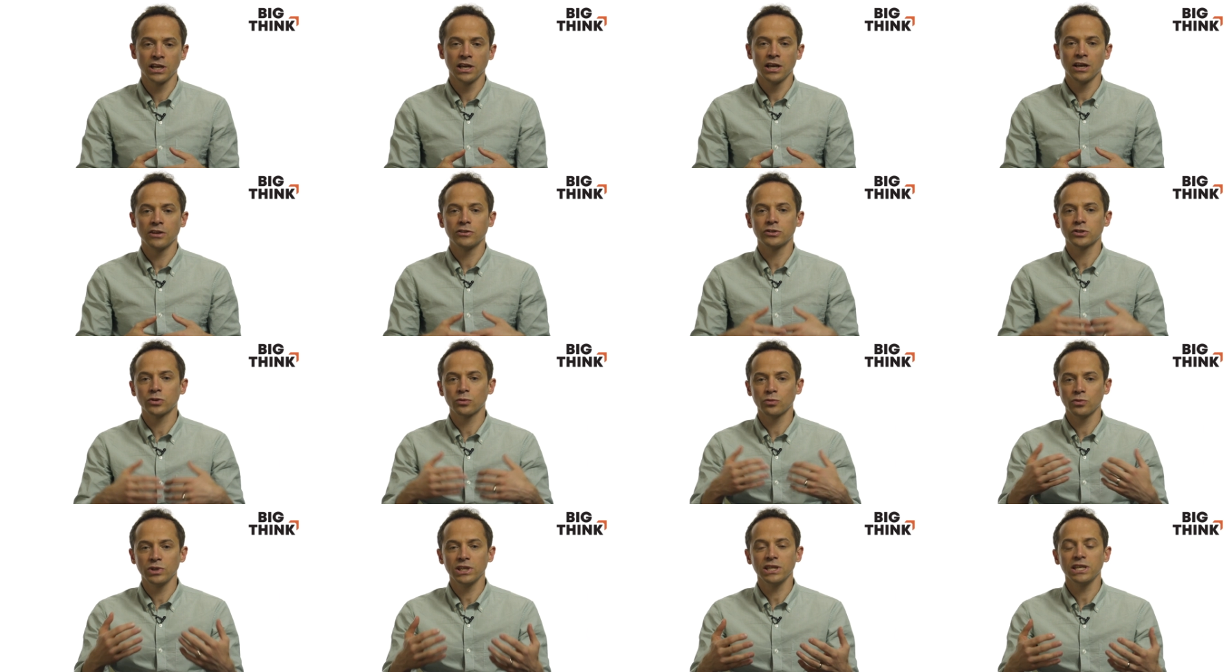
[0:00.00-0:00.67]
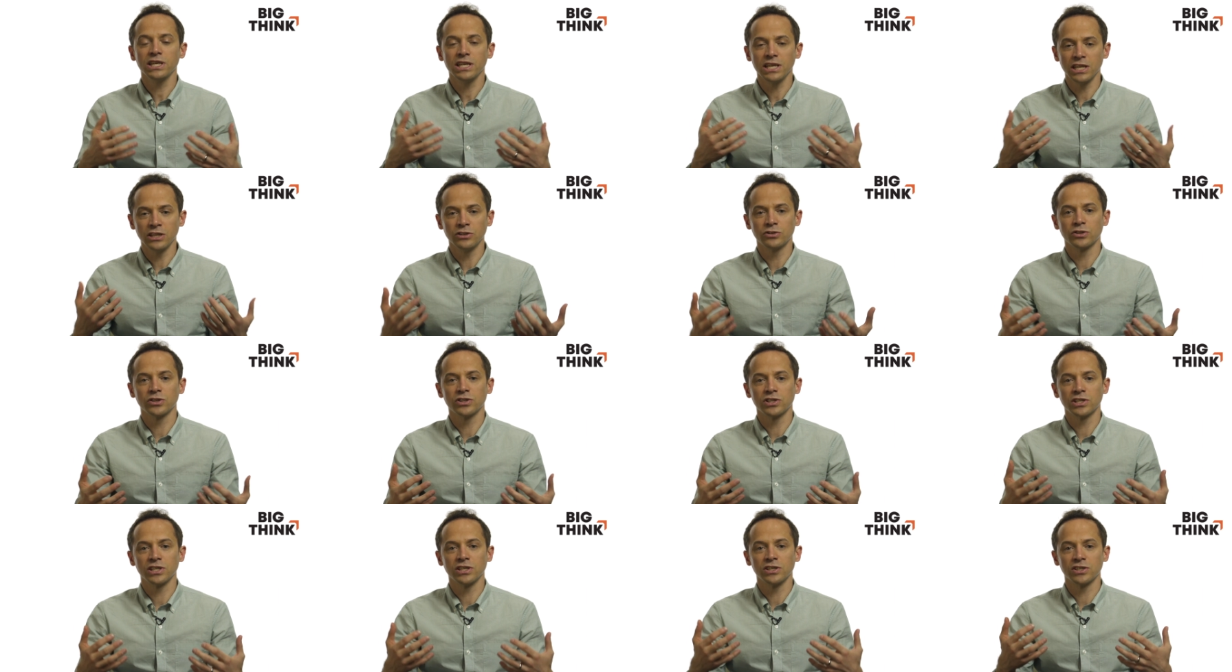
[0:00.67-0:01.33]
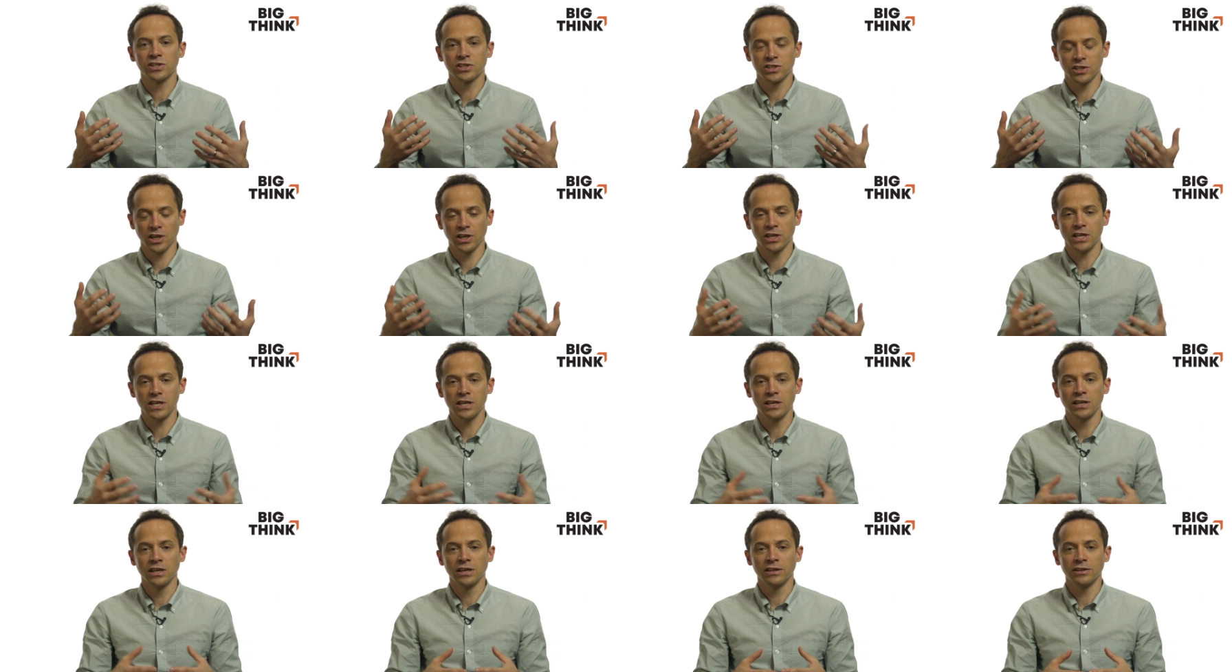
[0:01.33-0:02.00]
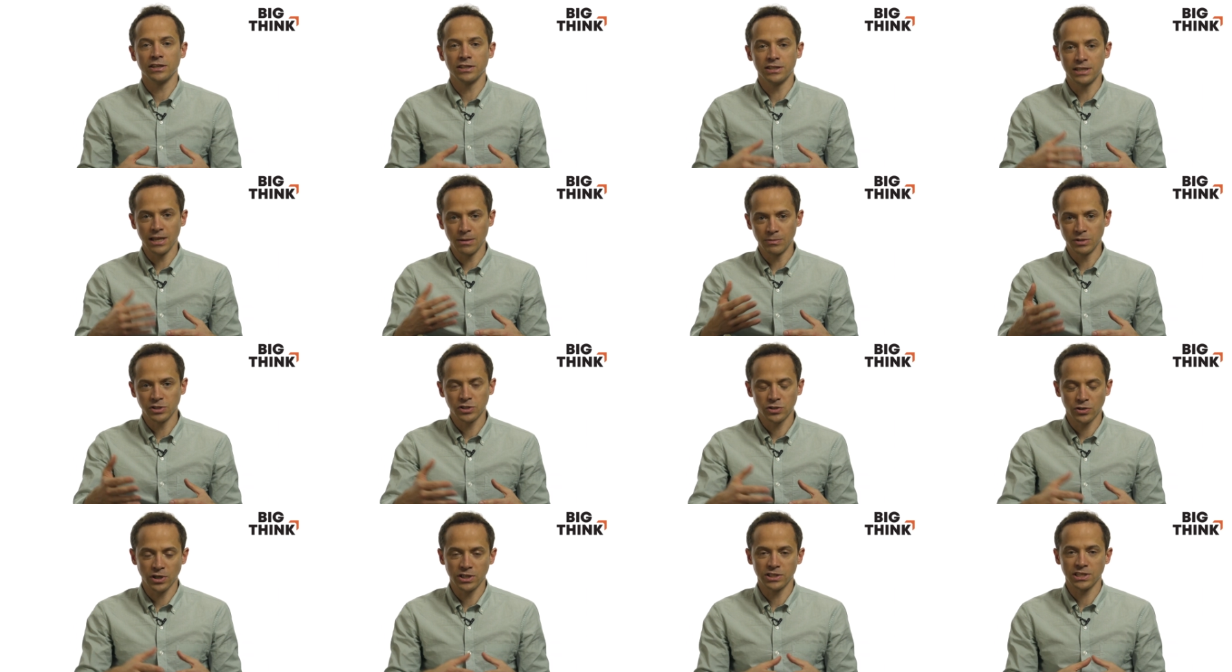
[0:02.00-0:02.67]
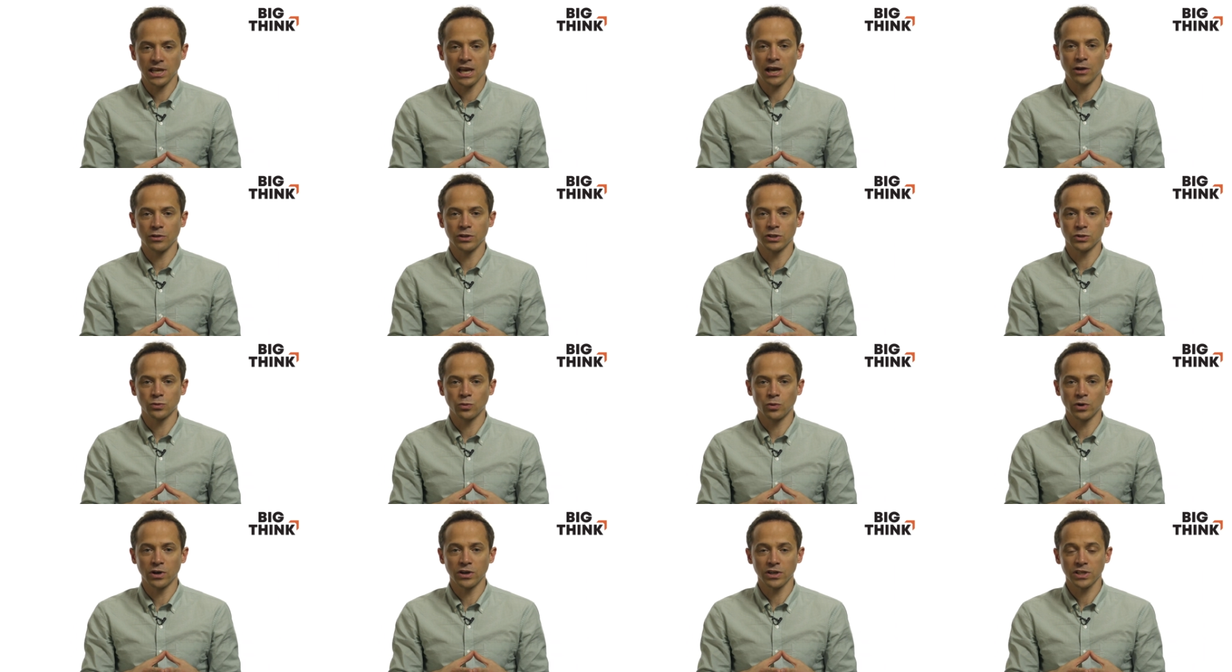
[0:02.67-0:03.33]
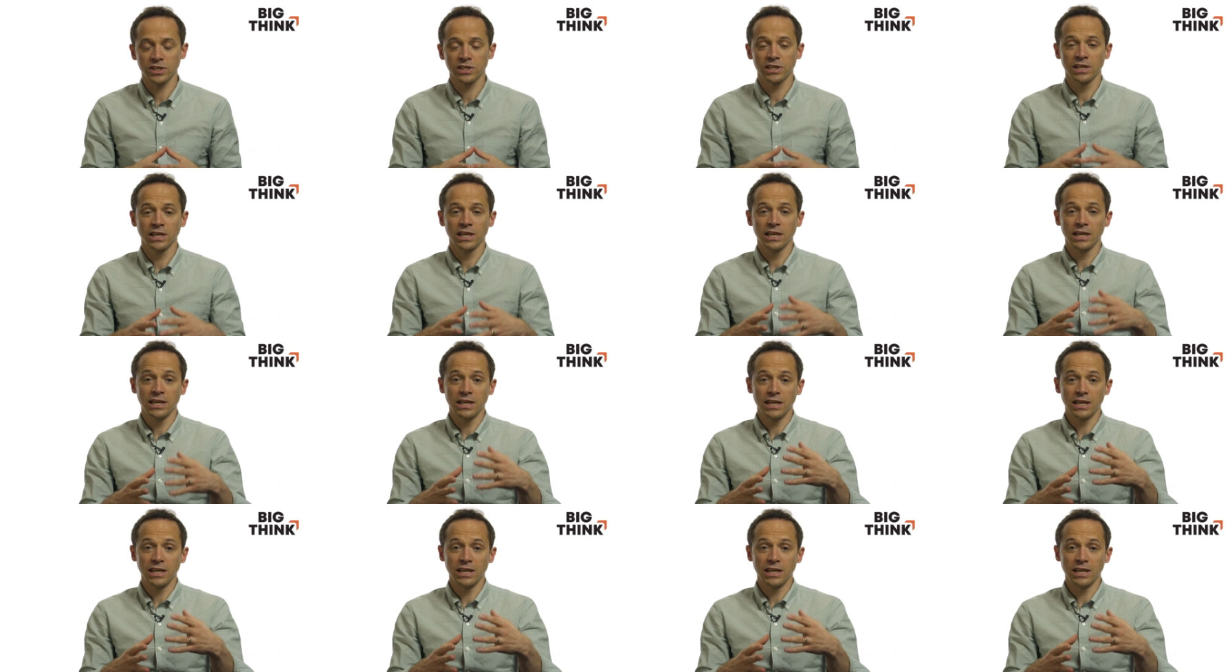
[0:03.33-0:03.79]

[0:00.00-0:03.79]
And there's a really interesting study that demonstrates how this works.